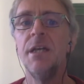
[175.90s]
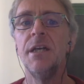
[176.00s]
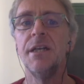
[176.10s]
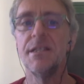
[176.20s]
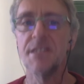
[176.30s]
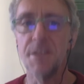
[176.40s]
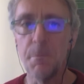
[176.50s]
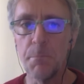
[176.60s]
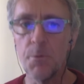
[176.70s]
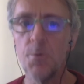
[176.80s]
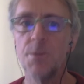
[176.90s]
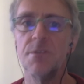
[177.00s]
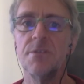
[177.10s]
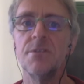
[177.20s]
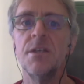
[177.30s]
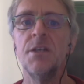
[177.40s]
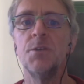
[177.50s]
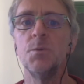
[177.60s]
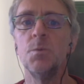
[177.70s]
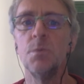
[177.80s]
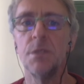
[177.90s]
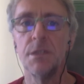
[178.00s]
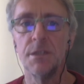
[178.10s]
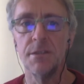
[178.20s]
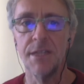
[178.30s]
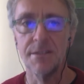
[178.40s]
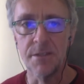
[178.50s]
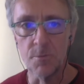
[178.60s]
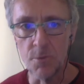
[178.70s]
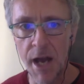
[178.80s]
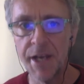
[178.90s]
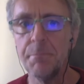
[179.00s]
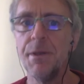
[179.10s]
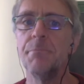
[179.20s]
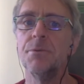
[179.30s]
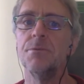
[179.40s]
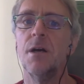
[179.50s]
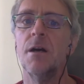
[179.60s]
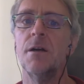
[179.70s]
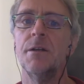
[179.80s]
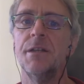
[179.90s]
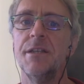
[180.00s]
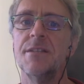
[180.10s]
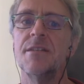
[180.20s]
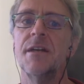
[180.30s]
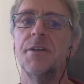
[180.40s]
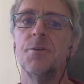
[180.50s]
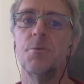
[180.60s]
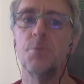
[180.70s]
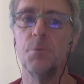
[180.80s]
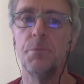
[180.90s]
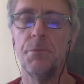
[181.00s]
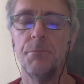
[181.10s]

it's important to that the right people are inside your group.